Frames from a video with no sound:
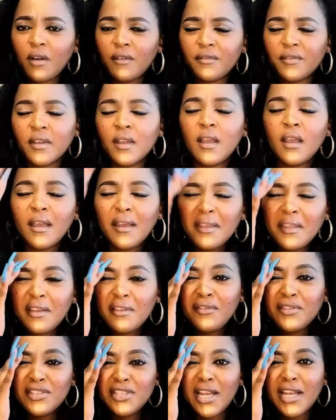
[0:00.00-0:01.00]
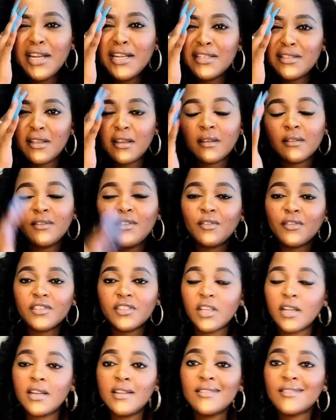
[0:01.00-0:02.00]
off Your vagina's
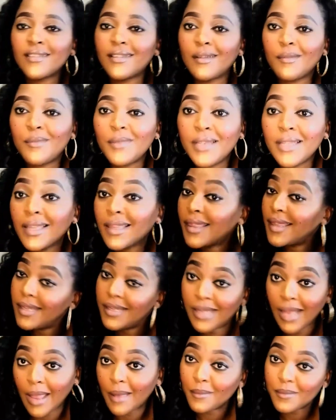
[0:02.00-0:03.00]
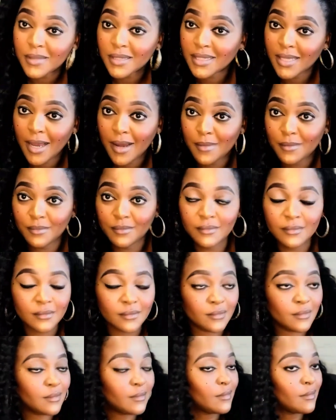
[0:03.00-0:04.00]
gonna be the damn same.
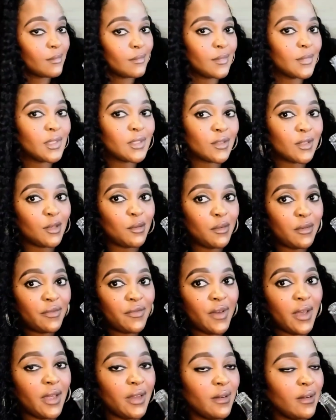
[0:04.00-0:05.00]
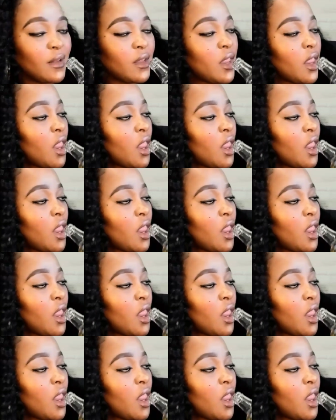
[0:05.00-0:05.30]
It's gonna be fine.